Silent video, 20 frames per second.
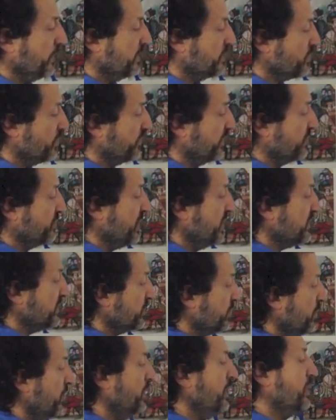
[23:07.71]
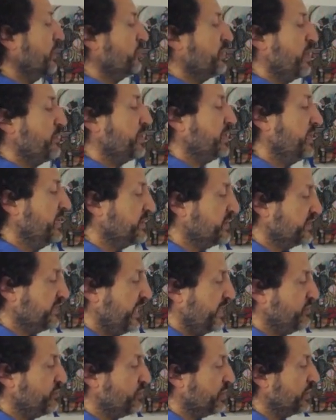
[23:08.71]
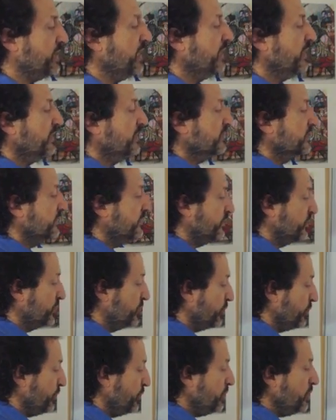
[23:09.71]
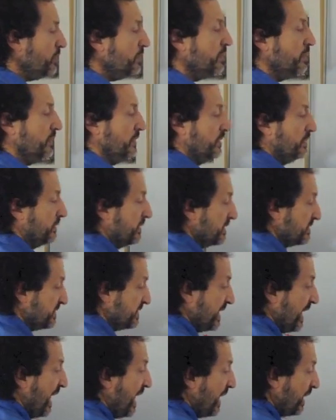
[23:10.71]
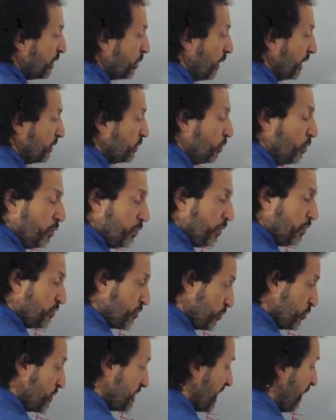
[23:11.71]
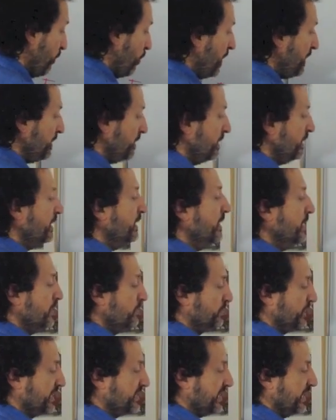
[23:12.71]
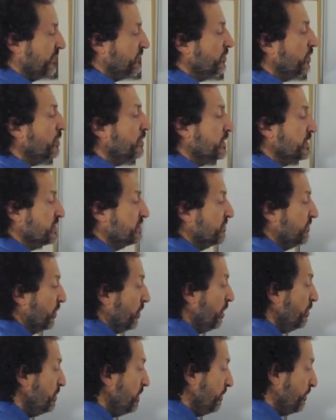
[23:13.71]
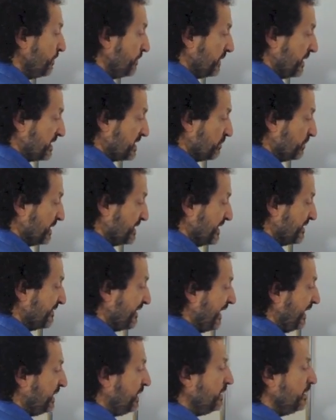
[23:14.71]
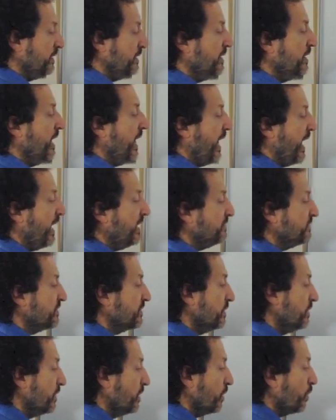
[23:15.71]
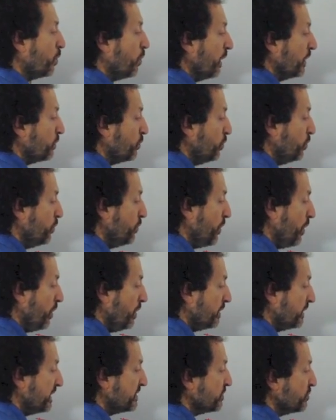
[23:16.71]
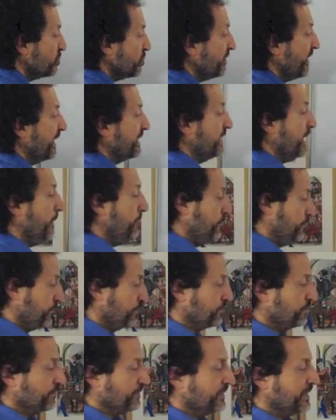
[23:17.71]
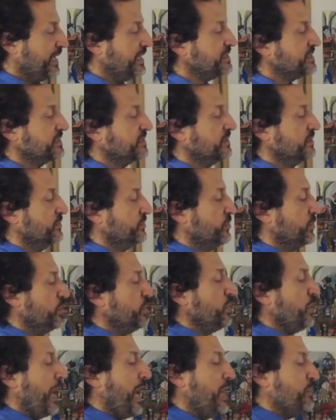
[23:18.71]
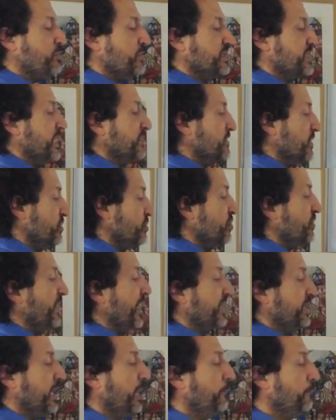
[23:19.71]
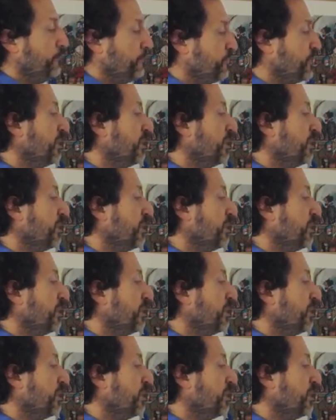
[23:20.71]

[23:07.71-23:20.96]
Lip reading: So Francesco, grabbing his attention. To you, that's the a qualcuno, to someone. Presento is the verb, that's the presentare. And qualcuno, that's the Giovanna. Yes, to you, I present Giovanna.